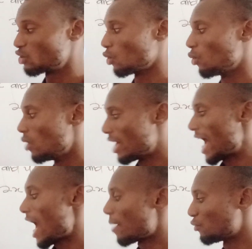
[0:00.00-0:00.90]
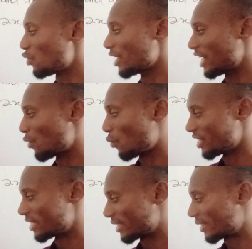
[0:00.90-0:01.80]
So I'm doing
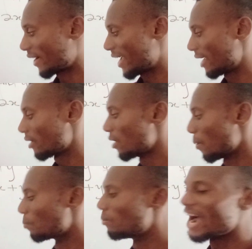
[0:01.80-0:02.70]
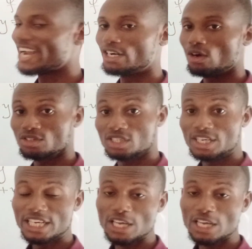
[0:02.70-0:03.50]
equation 3 minus